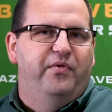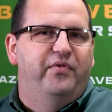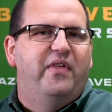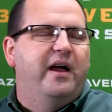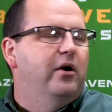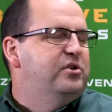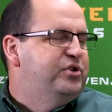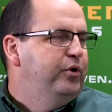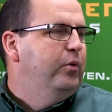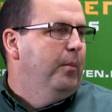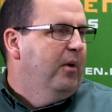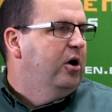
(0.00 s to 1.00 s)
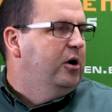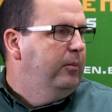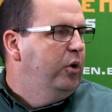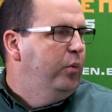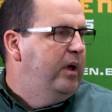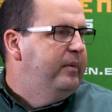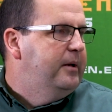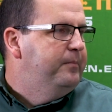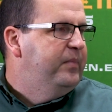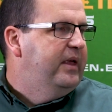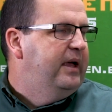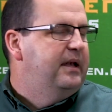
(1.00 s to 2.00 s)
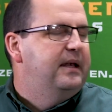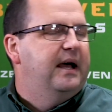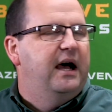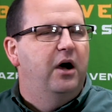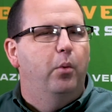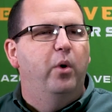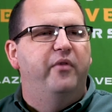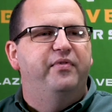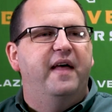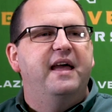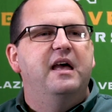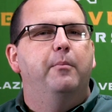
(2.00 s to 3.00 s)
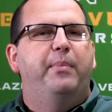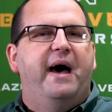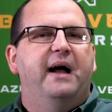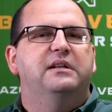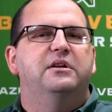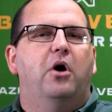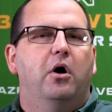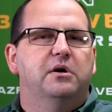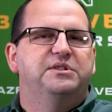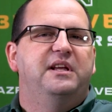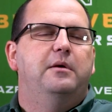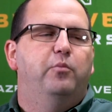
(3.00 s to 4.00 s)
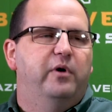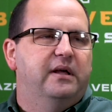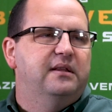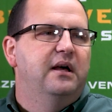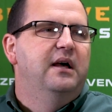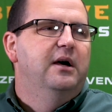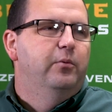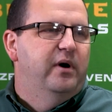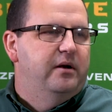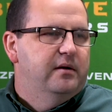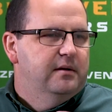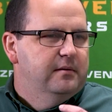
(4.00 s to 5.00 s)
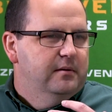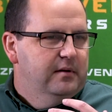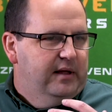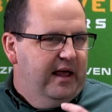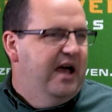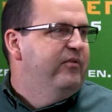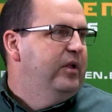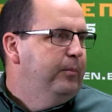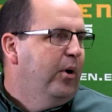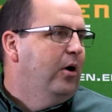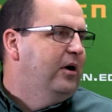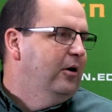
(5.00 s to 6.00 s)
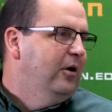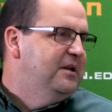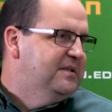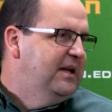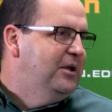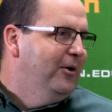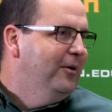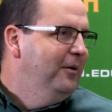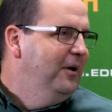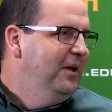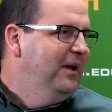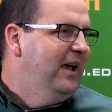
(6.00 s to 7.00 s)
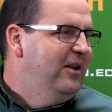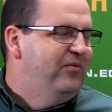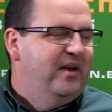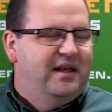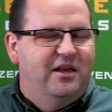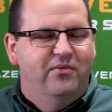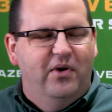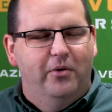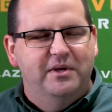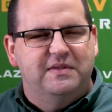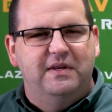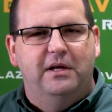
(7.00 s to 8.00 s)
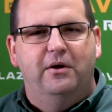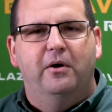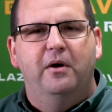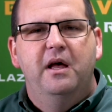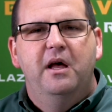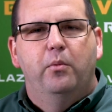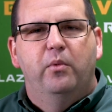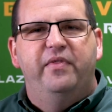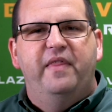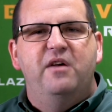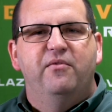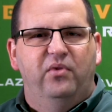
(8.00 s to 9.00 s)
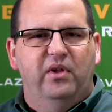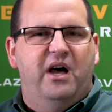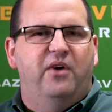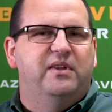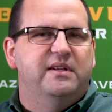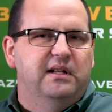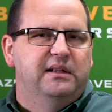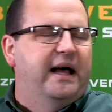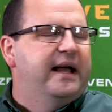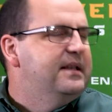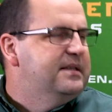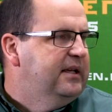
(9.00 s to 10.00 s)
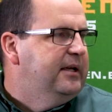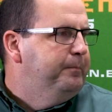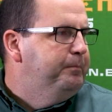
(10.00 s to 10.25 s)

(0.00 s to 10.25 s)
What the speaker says: they are two remarkable women, and what they impacted our team with, what Evelyn Parker, a senior, and Vicky Vo, a senior, what they've left is a legacy.